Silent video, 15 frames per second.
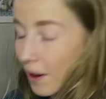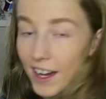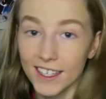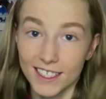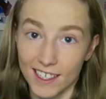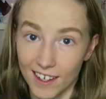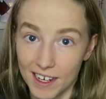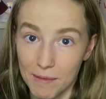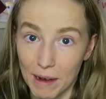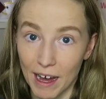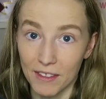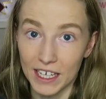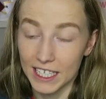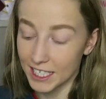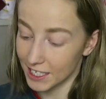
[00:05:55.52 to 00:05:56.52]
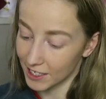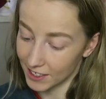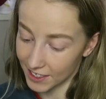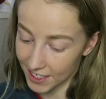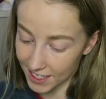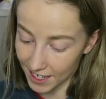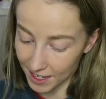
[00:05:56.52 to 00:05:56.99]
Quite excited about this
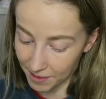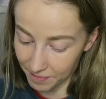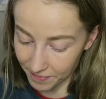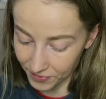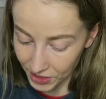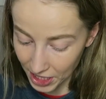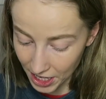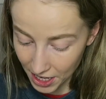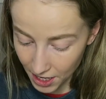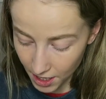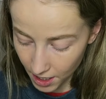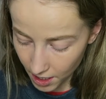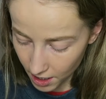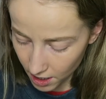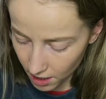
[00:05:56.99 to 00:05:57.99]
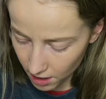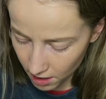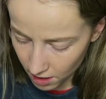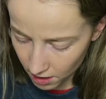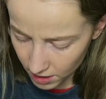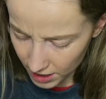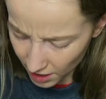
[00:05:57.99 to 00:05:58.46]
because, um,
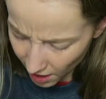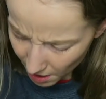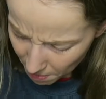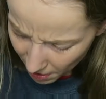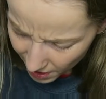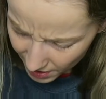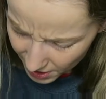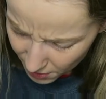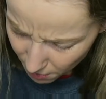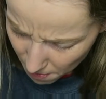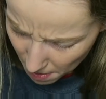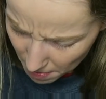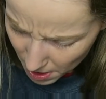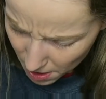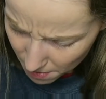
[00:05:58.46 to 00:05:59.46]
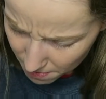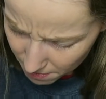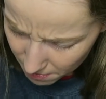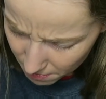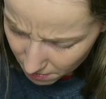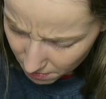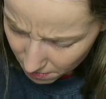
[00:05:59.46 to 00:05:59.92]
did I buy this from my mum?